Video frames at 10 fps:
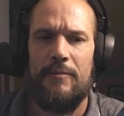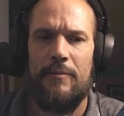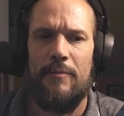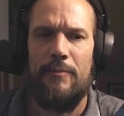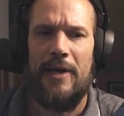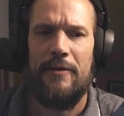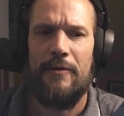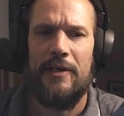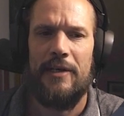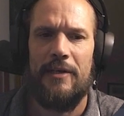
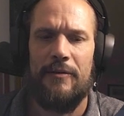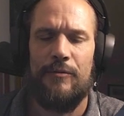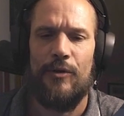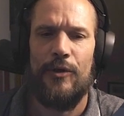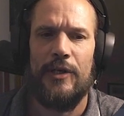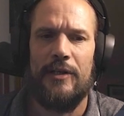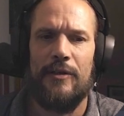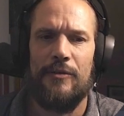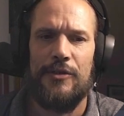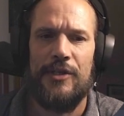manually drawing
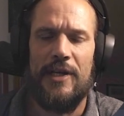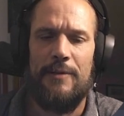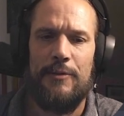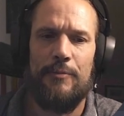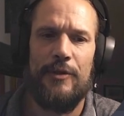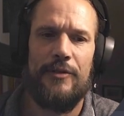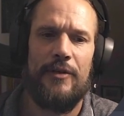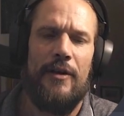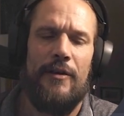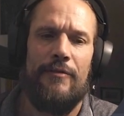those shapes, but
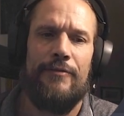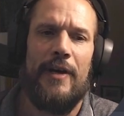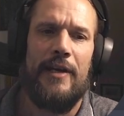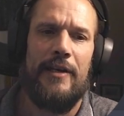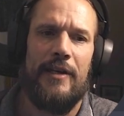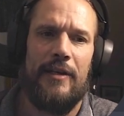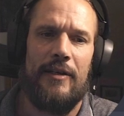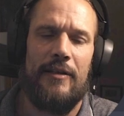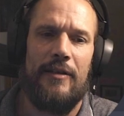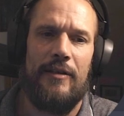finding
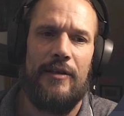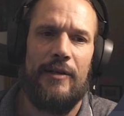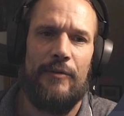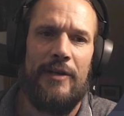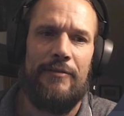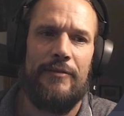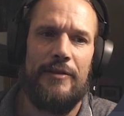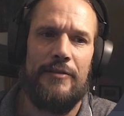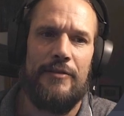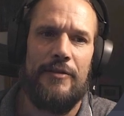the
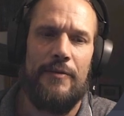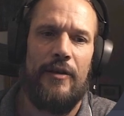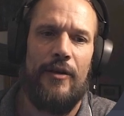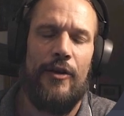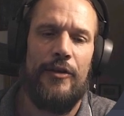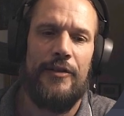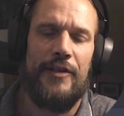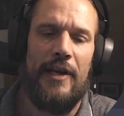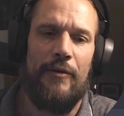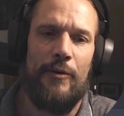reference on the
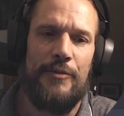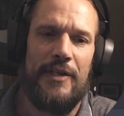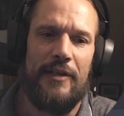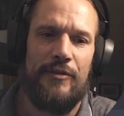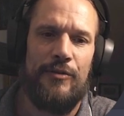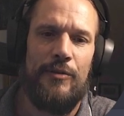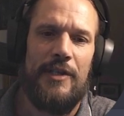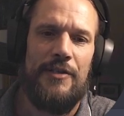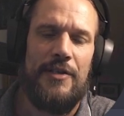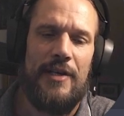tile object to
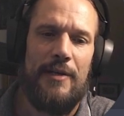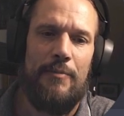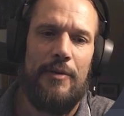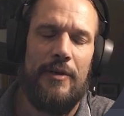that shape,